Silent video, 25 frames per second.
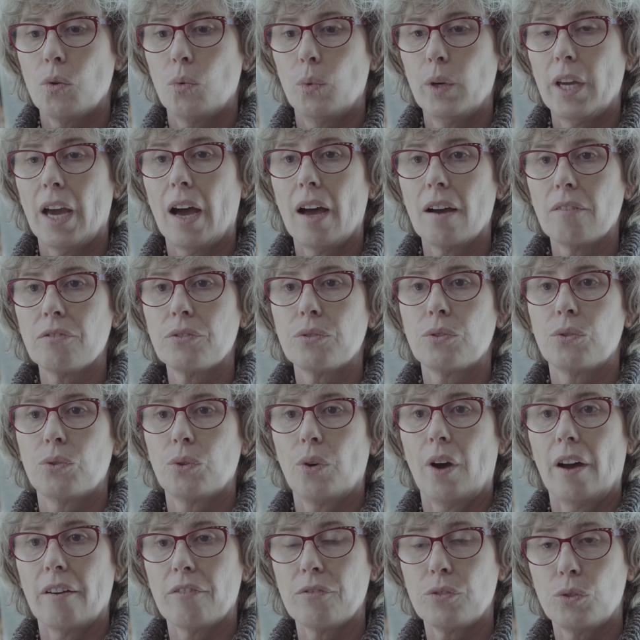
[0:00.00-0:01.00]
We have
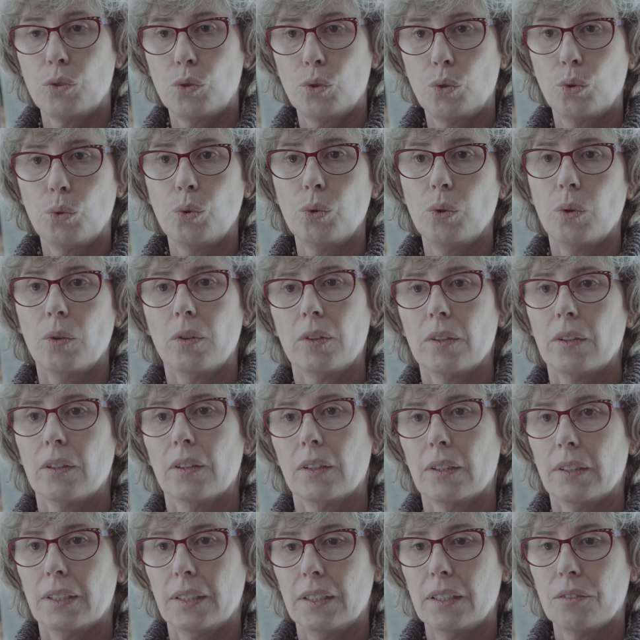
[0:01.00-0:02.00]
to have two
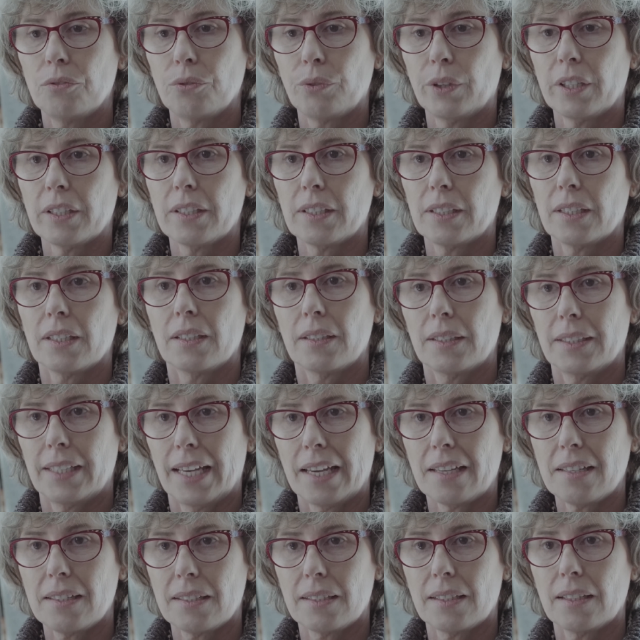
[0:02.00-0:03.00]
different
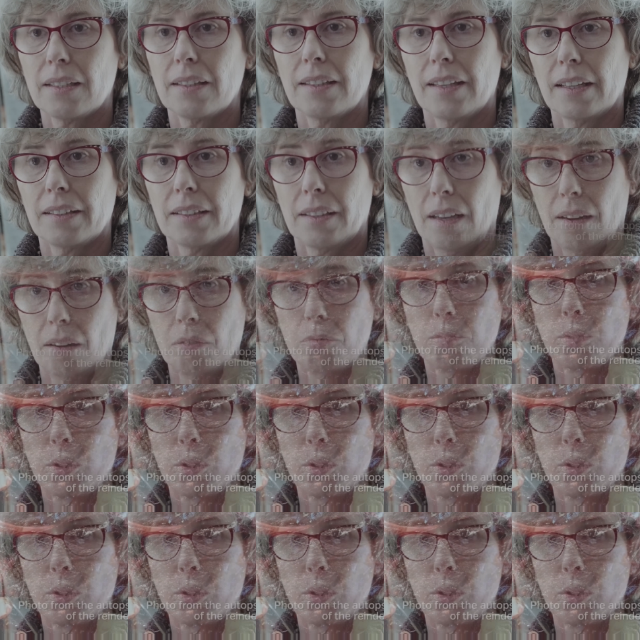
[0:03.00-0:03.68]
tests that are